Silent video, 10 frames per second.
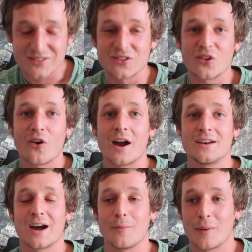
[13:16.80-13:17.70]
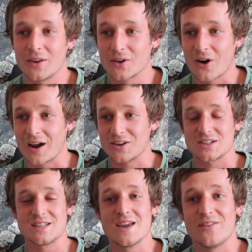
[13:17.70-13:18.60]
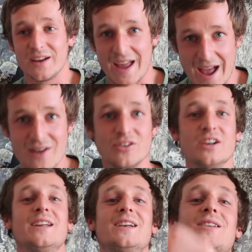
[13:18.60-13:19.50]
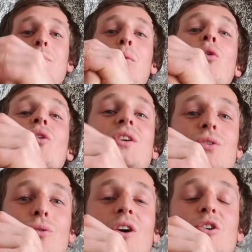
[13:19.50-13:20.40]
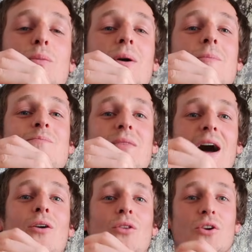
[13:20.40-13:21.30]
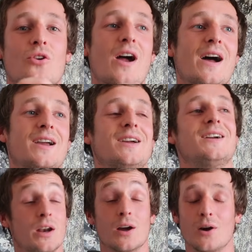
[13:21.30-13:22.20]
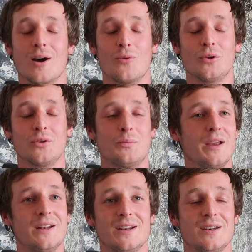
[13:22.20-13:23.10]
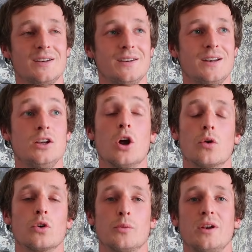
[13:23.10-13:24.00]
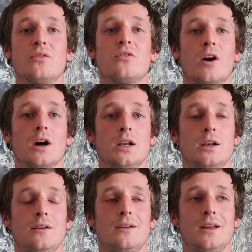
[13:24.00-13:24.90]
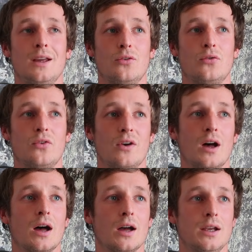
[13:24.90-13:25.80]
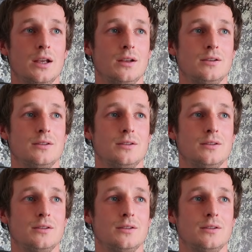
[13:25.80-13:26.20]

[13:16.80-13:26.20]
right down by the crack, just giving it everything to pull this rope out the crack. And I would have been I would have been fine if I